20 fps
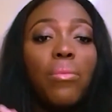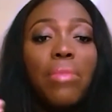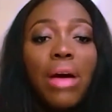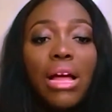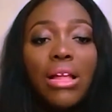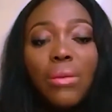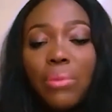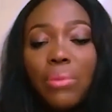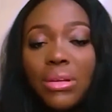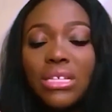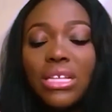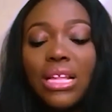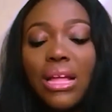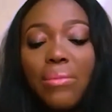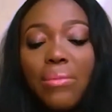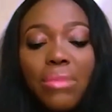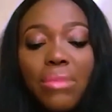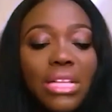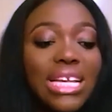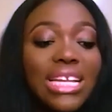A
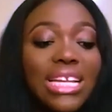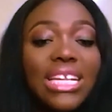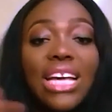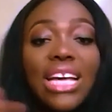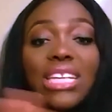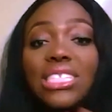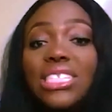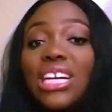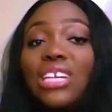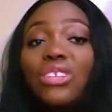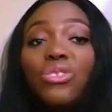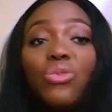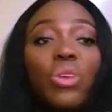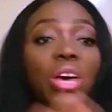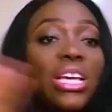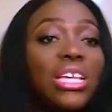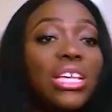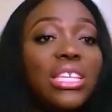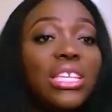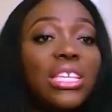particular man said it has changed
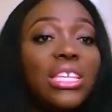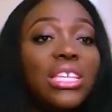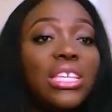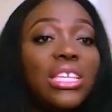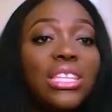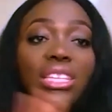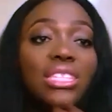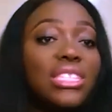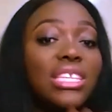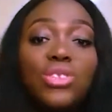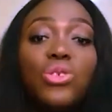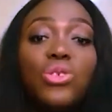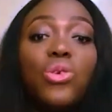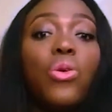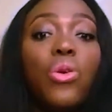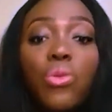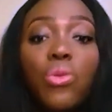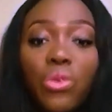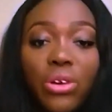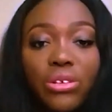the way he
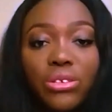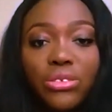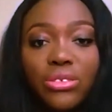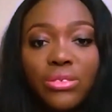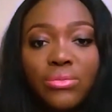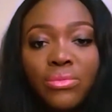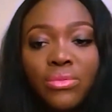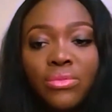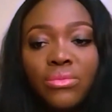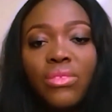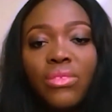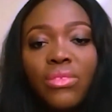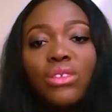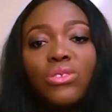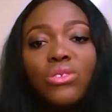sees the whole world.